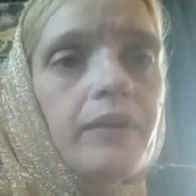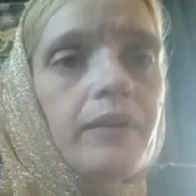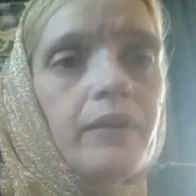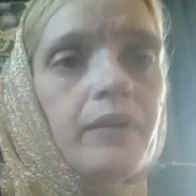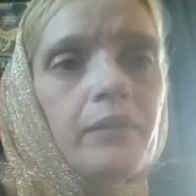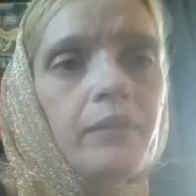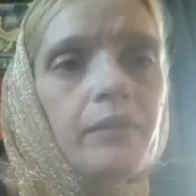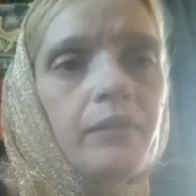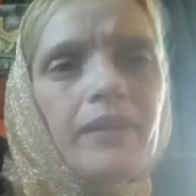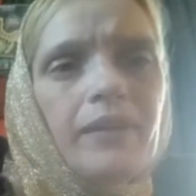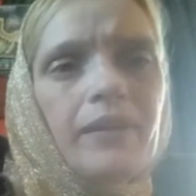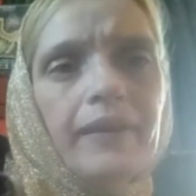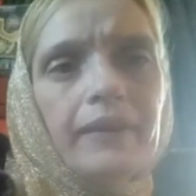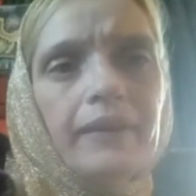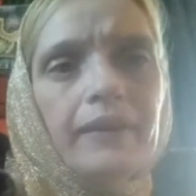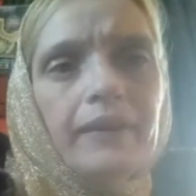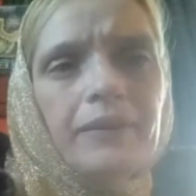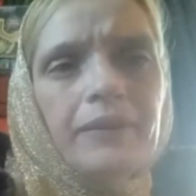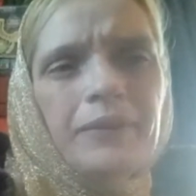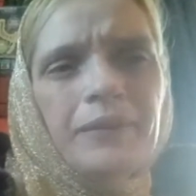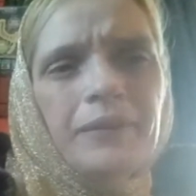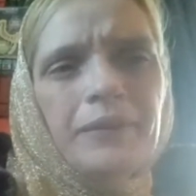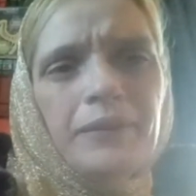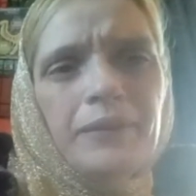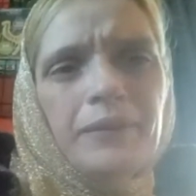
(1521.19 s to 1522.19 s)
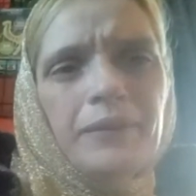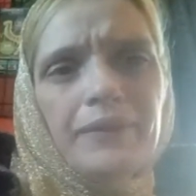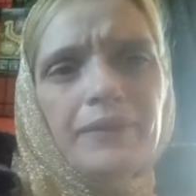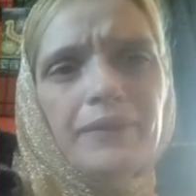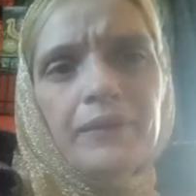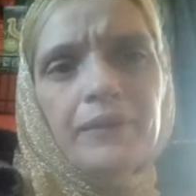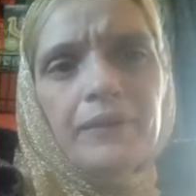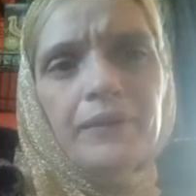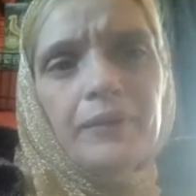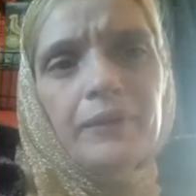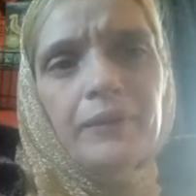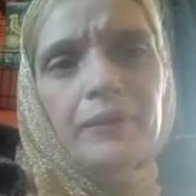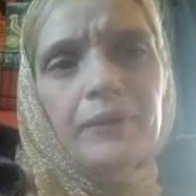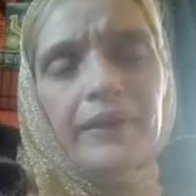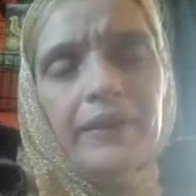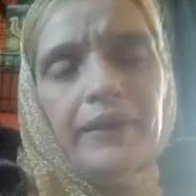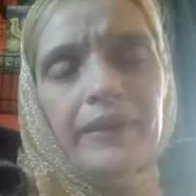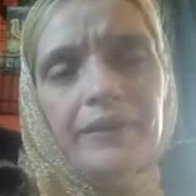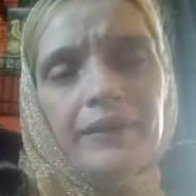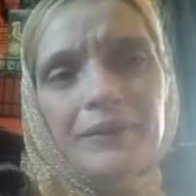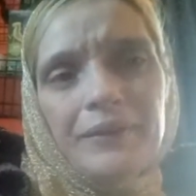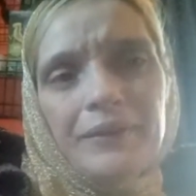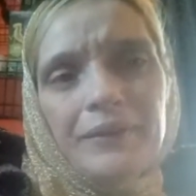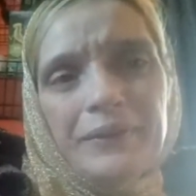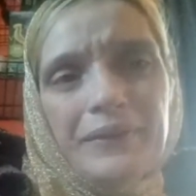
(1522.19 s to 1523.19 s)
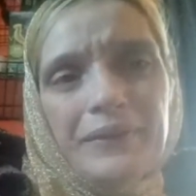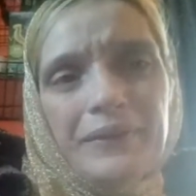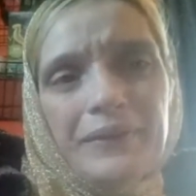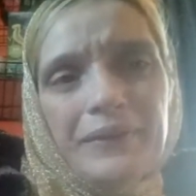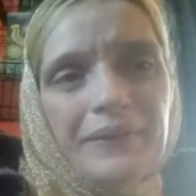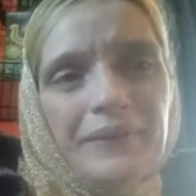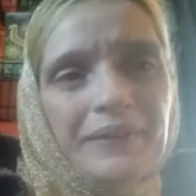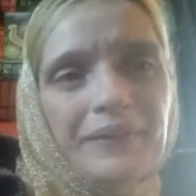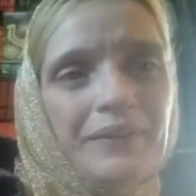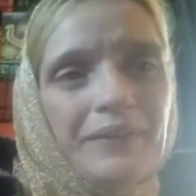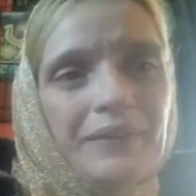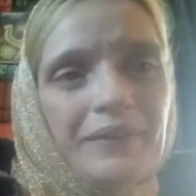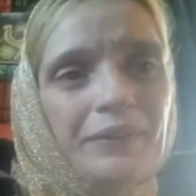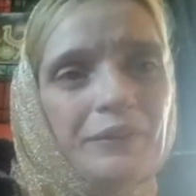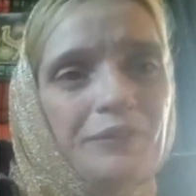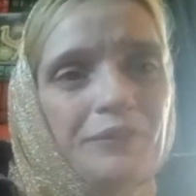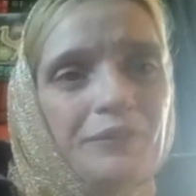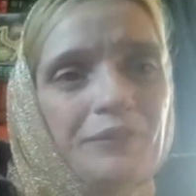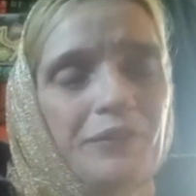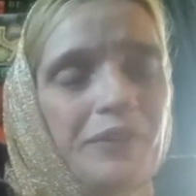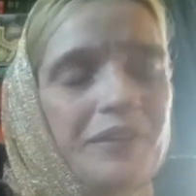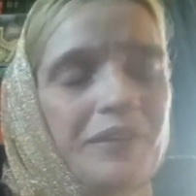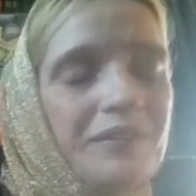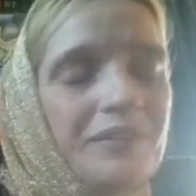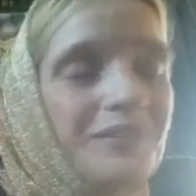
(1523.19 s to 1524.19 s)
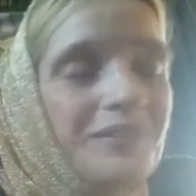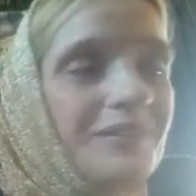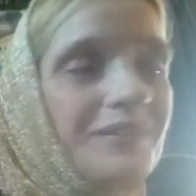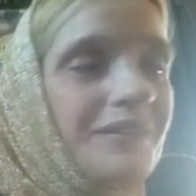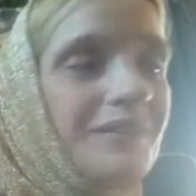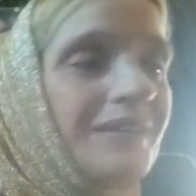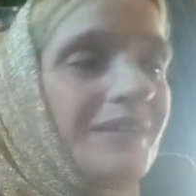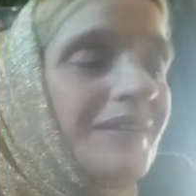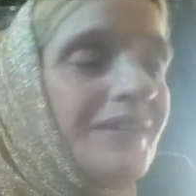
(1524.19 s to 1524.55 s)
It'll be like a little tingle, like a little hug, and you'll feel us.